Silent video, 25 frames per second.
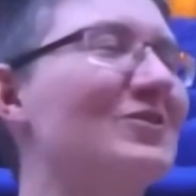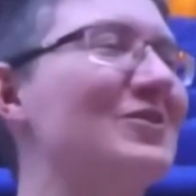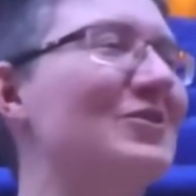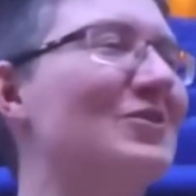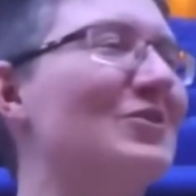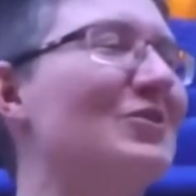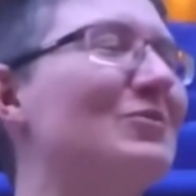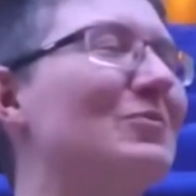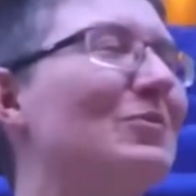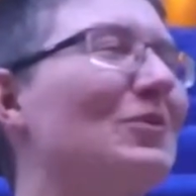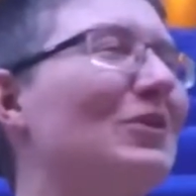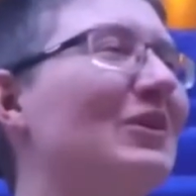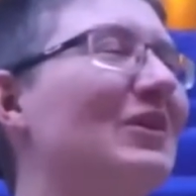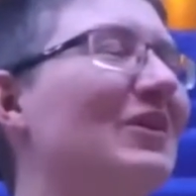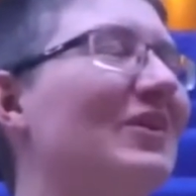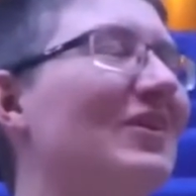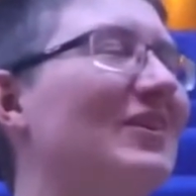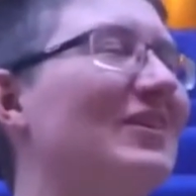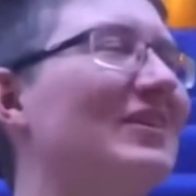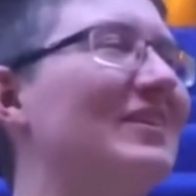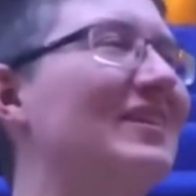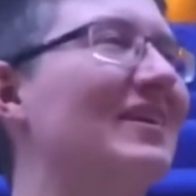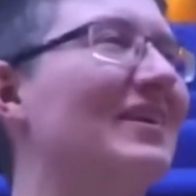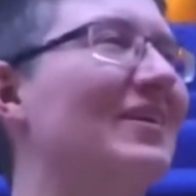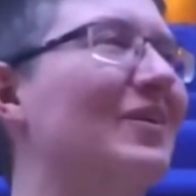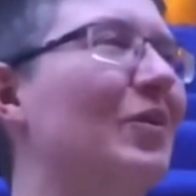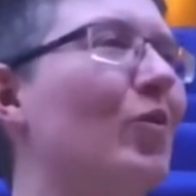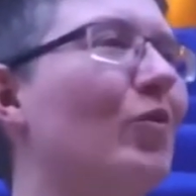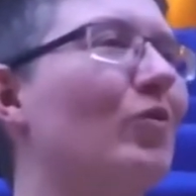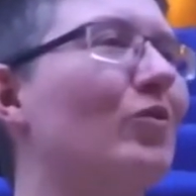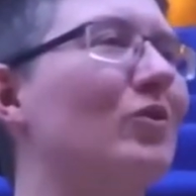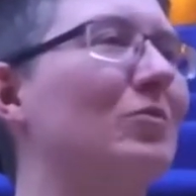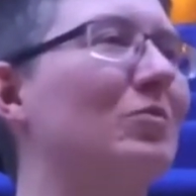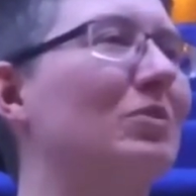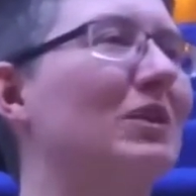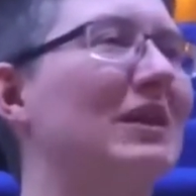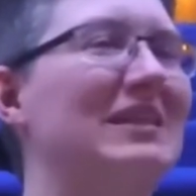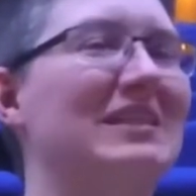Seuss book called Oh,
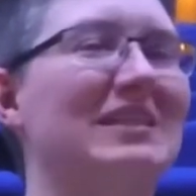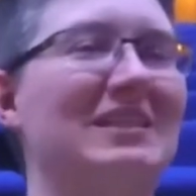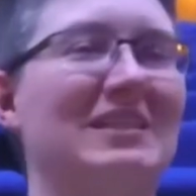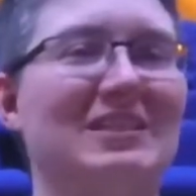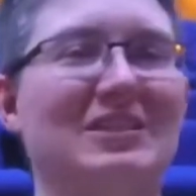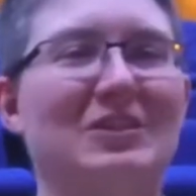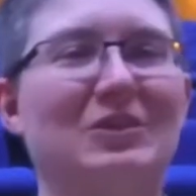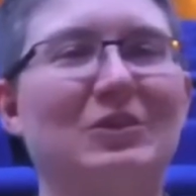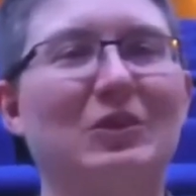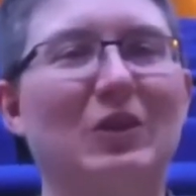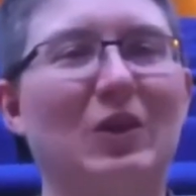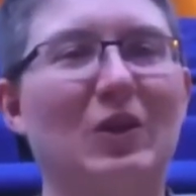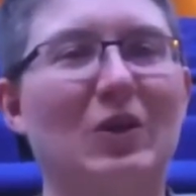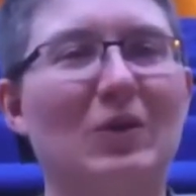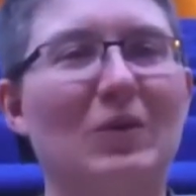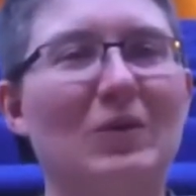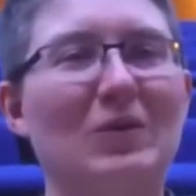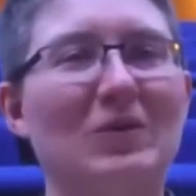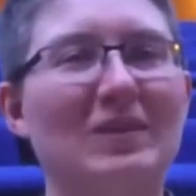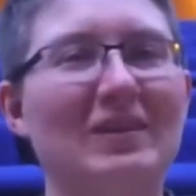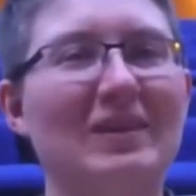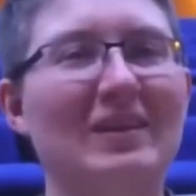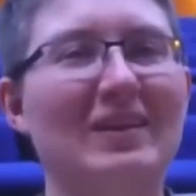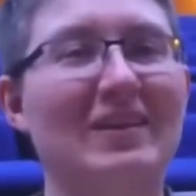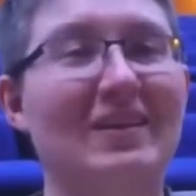the Places You'll Go.